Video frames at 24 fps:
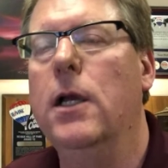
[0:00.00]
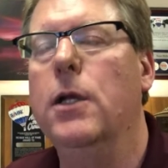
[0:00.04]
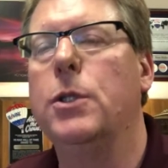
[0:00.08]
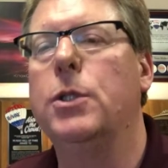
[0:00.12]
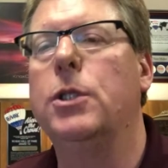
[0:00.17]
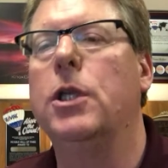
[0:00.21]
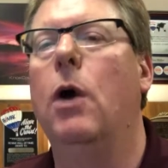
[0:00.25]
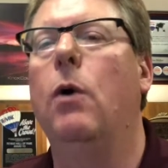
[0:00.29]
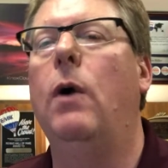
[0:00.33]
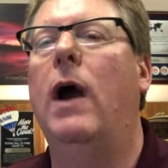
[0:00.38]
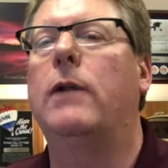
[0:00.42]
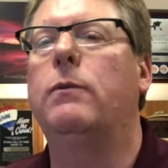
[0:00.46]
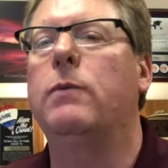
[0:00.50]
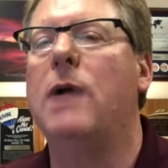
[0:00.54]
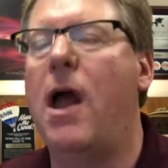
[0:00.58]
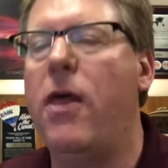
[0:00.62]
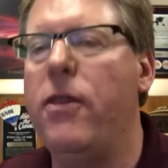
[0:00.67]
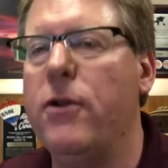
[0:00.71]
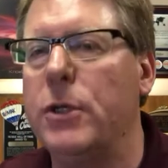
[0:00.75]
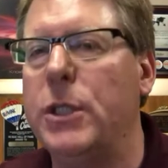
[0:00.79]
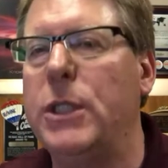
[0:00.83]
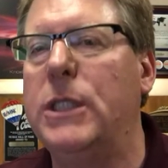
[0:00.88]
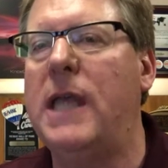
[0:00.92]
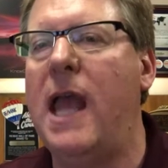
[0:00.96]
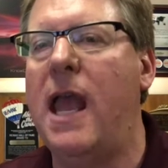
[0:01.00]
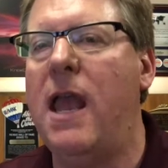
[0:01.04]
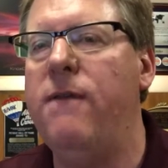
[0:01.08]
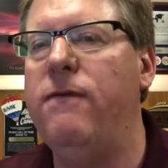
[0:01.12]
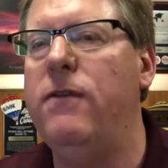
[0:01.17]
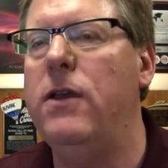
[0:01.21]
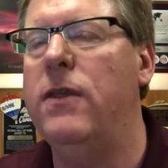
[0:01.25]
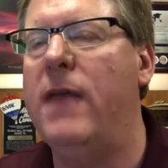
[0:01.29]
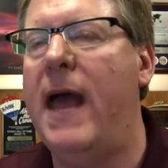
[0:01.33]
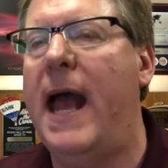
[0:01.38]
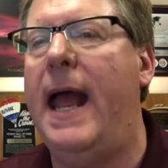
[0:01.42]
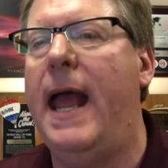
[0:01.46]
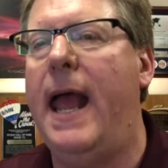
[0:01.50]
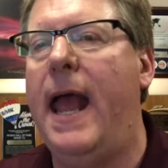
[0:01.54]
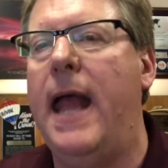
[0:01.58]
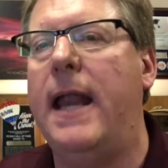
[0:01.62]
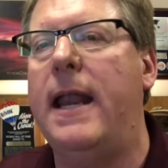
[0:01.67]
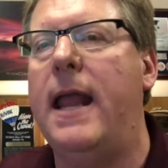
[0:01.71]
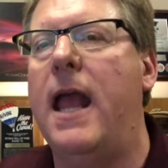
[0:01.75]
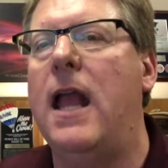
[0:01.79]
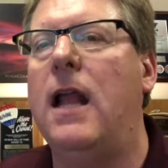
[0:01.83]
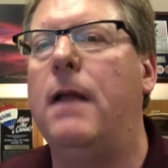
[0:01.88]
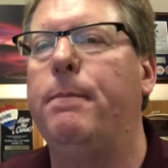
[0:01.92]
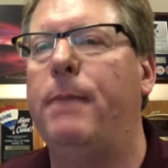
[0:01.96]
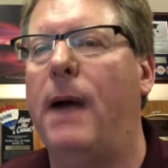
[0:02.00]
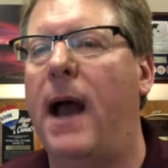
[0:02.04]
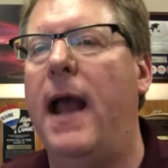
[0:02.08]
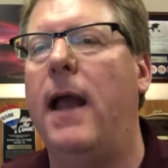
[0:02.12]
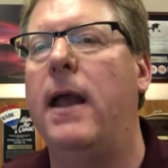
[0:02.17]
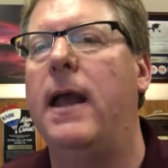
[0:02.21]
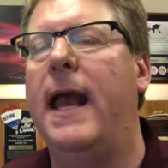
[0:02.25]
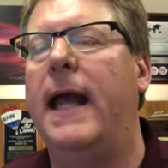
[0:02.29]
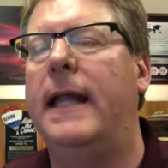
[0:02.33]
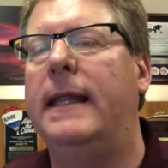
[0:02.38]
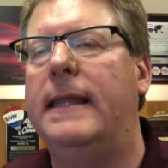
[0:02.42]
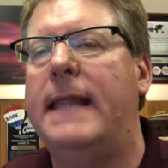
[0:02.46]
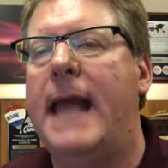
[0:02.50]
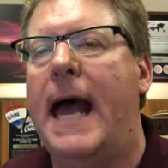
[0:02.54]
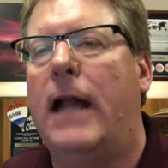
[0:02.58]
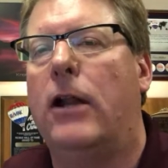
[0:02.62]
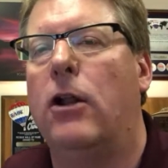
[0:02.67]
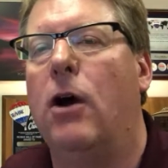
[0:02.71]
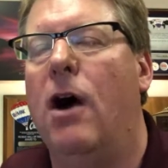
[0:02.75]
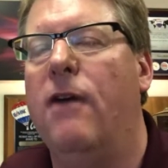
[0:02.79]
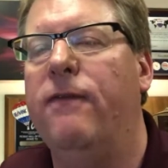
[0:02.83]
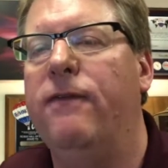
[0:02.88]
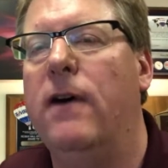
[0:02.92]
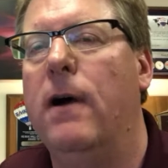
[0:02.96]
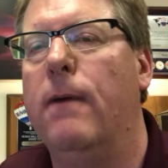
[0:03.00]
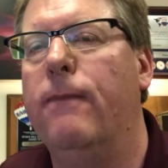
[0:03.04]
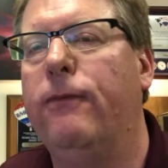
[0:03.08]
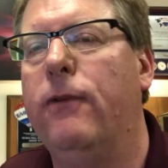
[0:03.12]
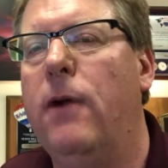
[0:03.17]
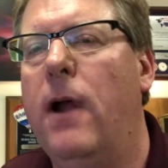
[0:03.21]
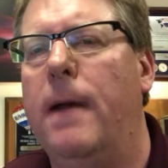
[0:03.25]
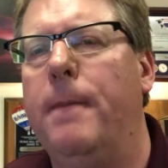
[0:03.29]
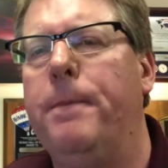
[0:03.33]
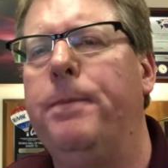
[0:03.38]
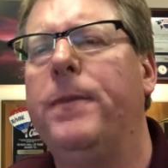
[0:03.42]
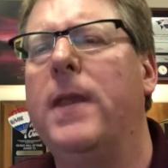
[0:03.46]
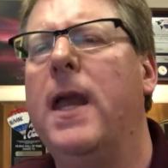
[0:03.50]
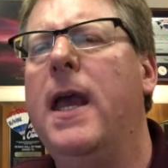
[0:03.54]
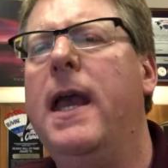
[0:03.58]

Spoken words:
So I'd rather save you that headache by heading that off up front.